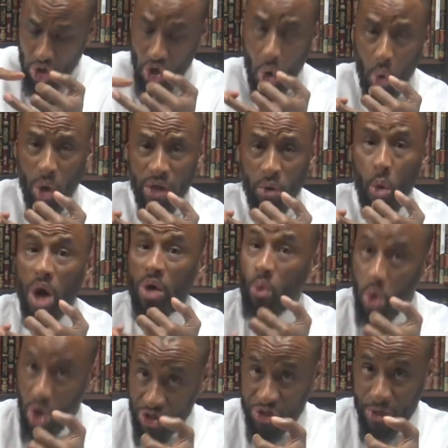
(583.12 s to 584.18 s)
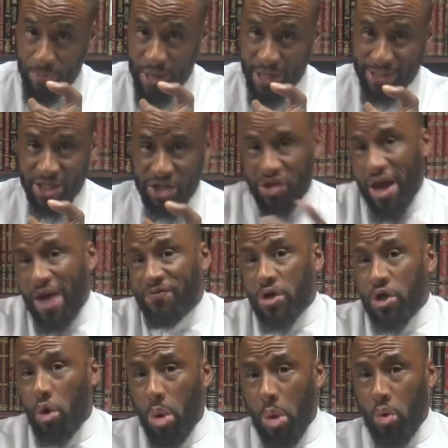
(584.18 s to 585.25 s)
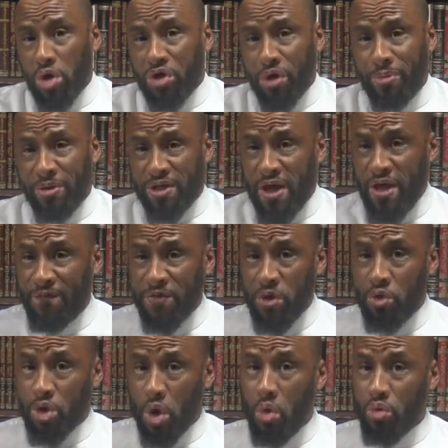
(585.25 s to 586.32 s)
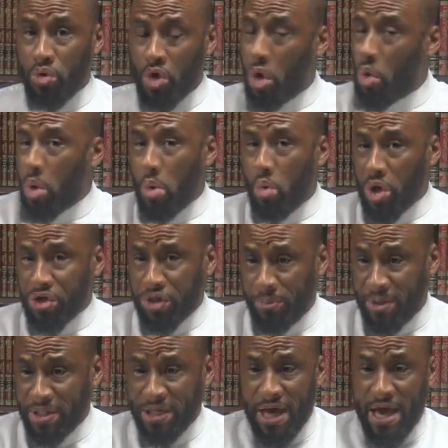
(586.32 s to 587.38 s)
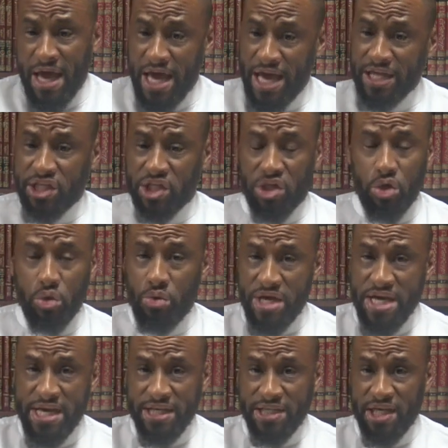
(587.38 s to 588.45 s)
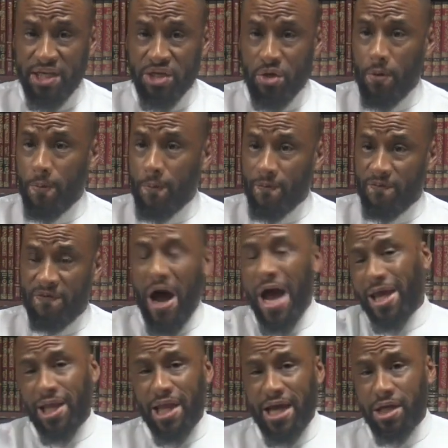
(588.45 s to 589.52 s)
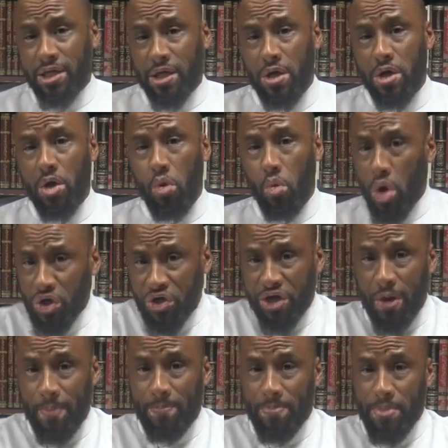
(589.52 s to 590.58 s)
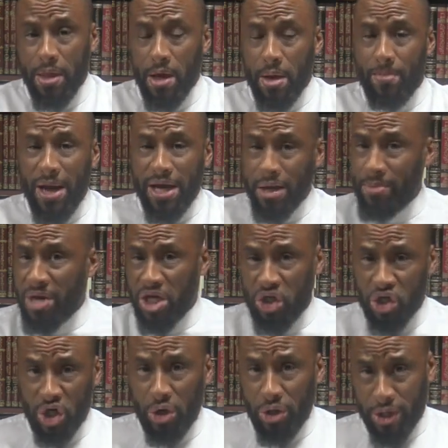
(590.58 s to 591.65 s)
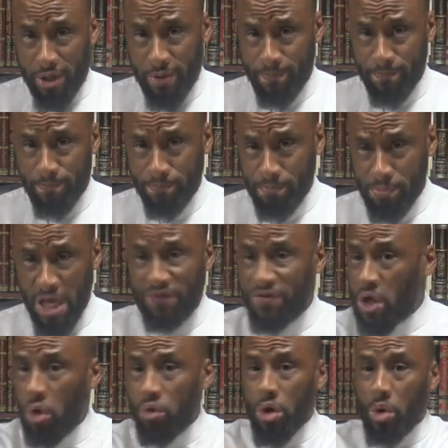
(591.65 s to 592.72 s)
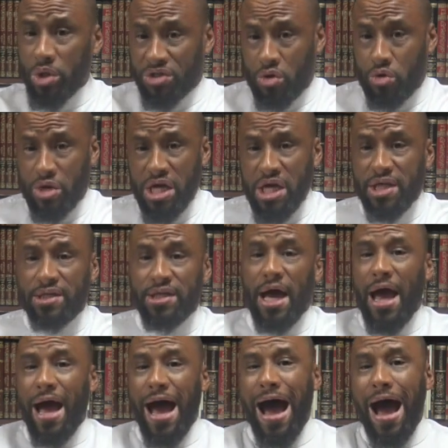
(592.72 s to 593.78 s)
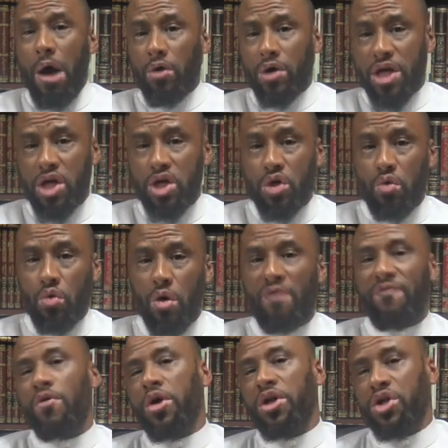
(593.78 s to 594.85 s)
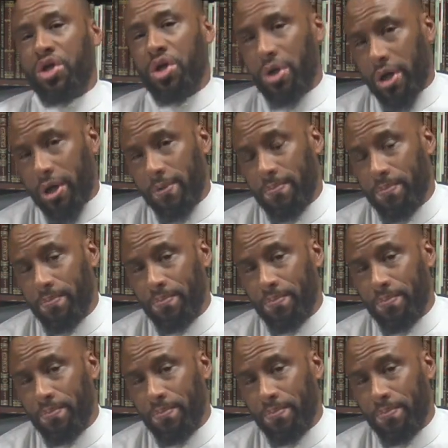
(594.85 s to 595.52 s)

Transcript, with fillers: knowing what worship is, because you have to know what worship is. If you don't know what worship is, it's too easy to violate worship by committing shirk. If you don't know what tawheed is, how can you avoid shirk?